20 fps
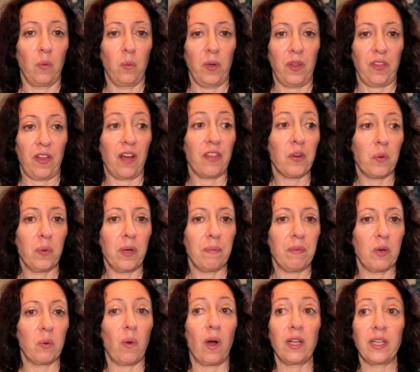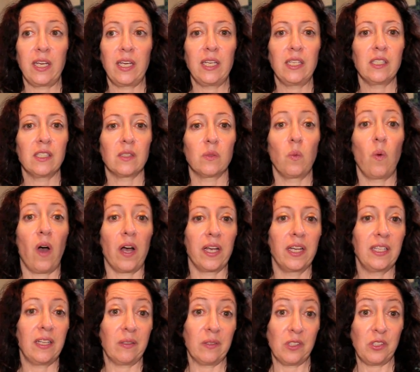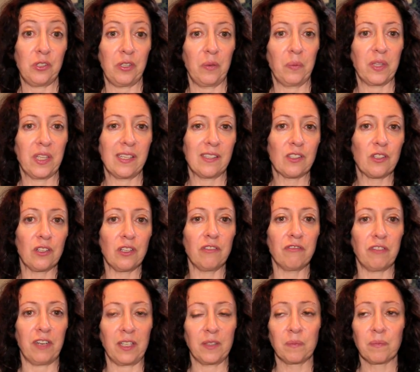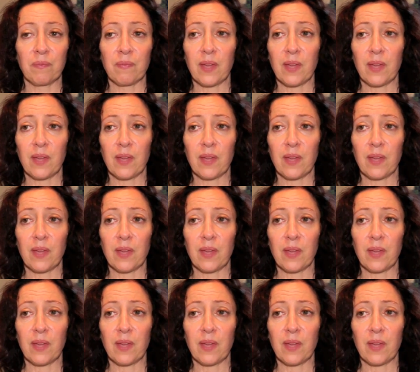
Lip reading: with other women while he's walking down the street with his girlfriend.